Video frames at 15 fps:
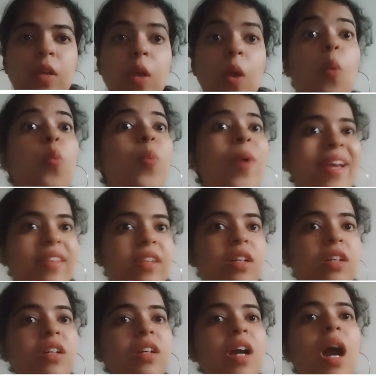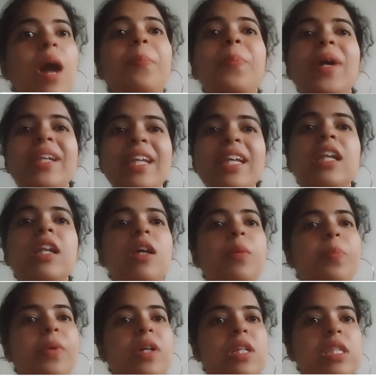whether a particular
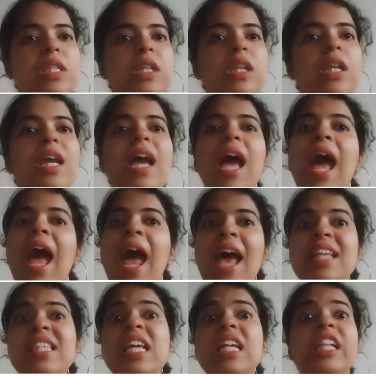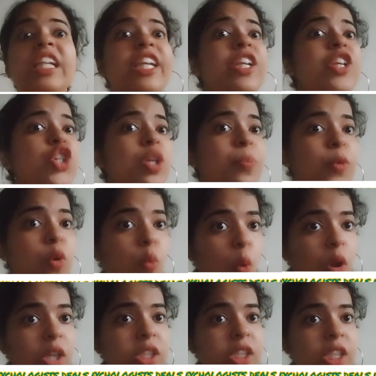person has leadership
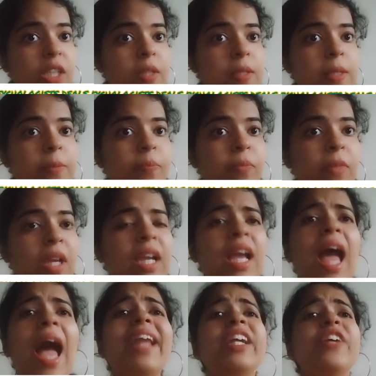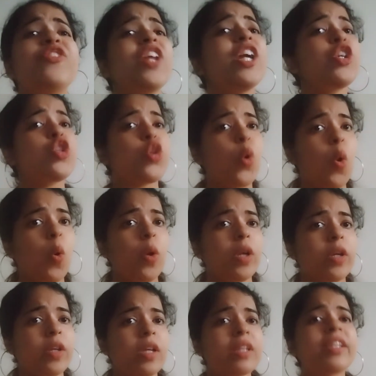qualities, And if they don't,
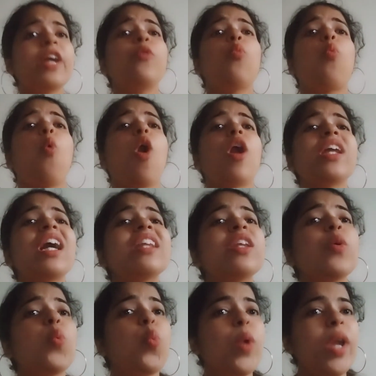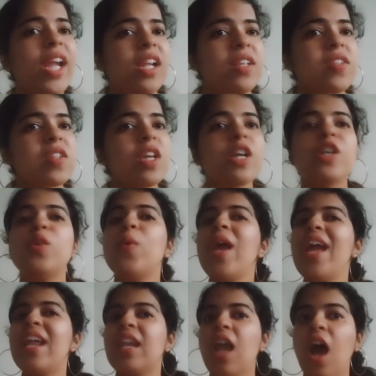then what are the ways to
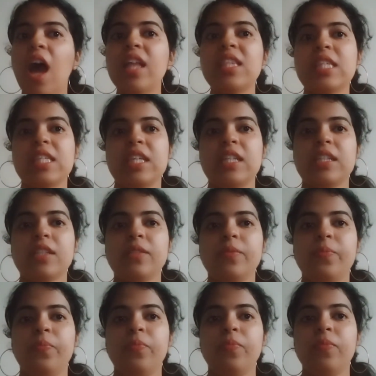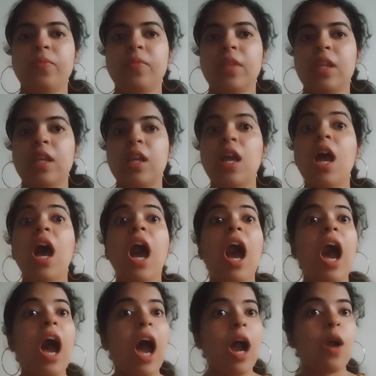enhance it?
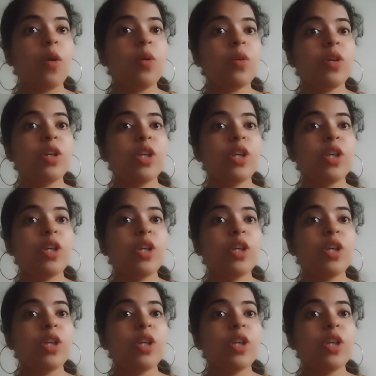How